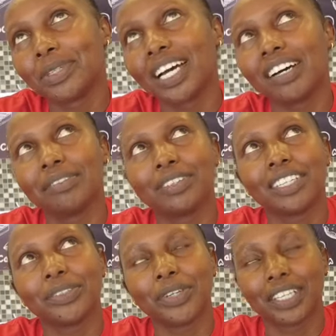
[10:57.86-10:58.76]
Do I have
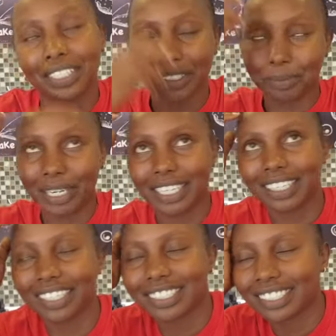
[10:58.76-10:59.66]
anyone in
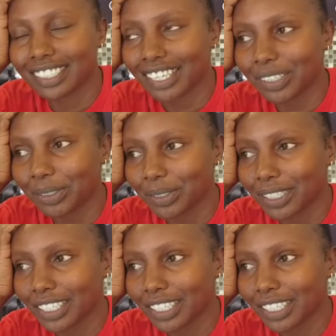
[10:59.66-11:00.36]
mind right now?